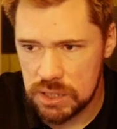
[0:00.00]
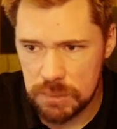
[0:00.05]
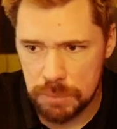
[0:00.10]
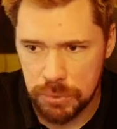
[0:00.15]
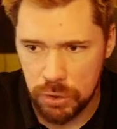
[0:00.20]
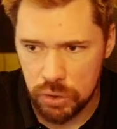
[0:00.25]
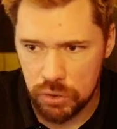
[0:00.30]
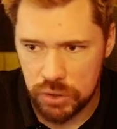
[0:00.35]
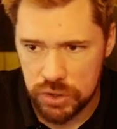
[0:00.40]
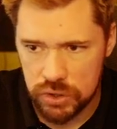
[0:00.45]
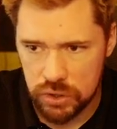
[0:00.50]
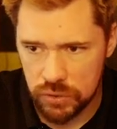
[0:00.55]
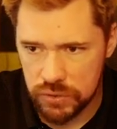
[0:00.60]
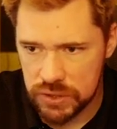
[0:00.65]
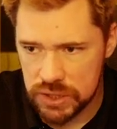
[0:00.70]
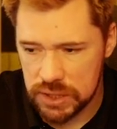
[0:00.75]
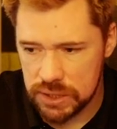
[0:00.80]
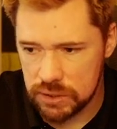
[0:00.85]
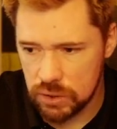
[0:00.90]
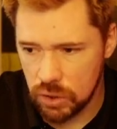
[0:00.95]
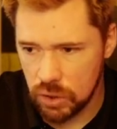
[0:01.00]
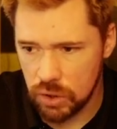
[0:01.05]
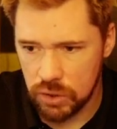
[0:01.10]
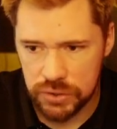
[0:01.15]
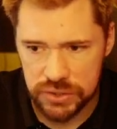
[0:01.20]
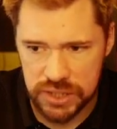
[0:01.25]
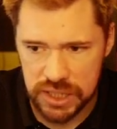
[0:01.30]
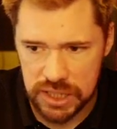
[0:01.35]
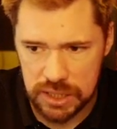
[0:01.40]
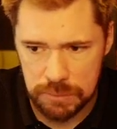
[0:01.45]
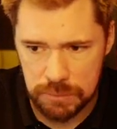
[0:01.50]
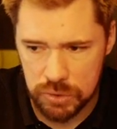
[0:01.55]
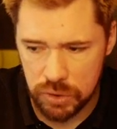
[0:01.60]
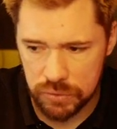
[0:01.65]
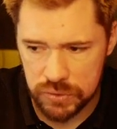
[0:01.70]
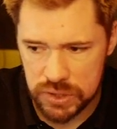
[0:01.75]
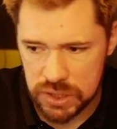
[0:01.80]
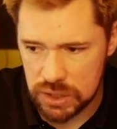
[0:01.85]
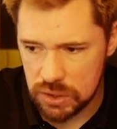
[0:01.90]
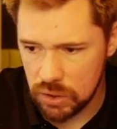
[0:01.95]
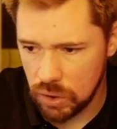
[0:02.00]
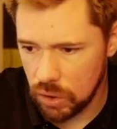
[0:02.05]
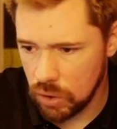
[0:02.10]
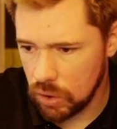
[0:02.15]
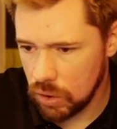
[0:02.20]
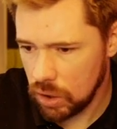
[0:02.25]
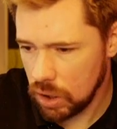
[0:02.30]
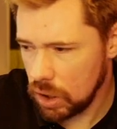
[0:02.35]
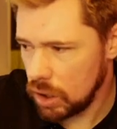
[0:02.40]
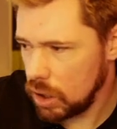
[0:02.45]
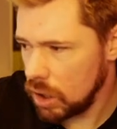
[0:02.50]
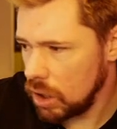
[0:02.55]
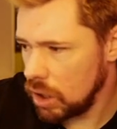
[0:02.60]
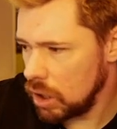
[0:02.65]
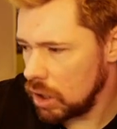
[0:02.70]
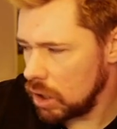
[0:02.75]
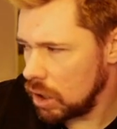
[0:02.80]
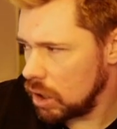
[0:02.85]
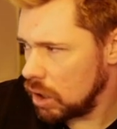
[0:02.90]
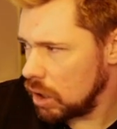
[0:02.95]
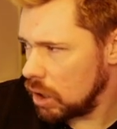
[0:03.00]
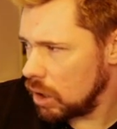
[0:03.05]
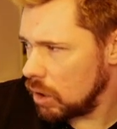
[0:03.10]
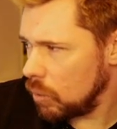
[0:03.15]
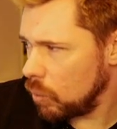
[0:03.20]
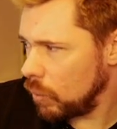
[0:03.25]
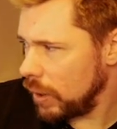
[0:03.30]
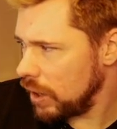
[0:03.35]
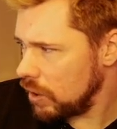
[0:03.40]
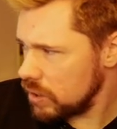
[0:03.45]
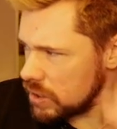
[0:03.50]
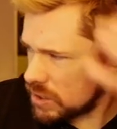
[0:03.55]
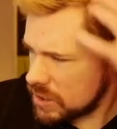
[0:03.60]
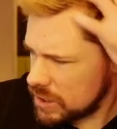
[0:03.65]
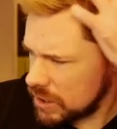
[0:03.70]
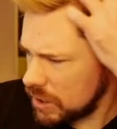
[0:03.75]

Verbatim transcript: progress, obviously not, and teams, obviously not. Where is the,